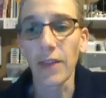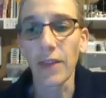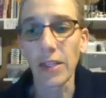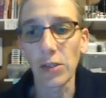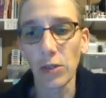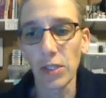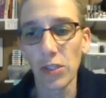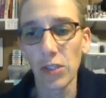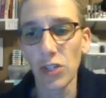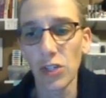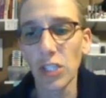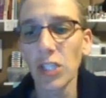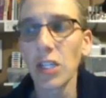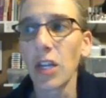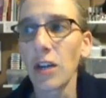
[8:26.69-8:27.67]

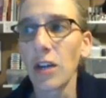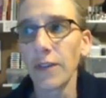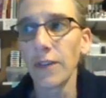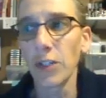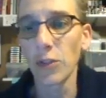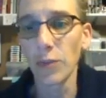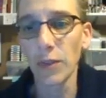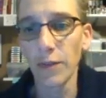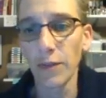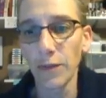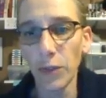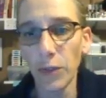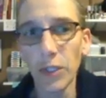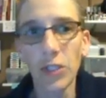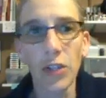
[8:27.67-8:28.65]
Vasoconstriction interferes with the
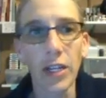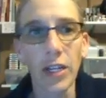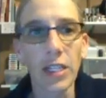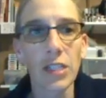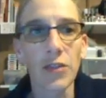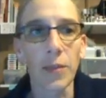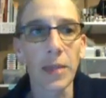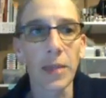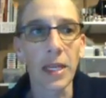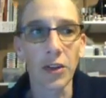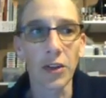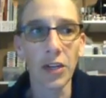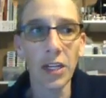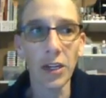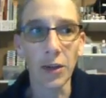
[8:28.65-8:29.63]
fluid drainage from the
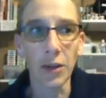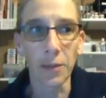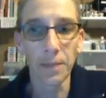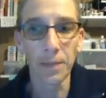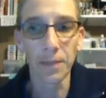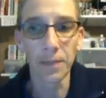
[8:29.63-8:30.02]
inner ear.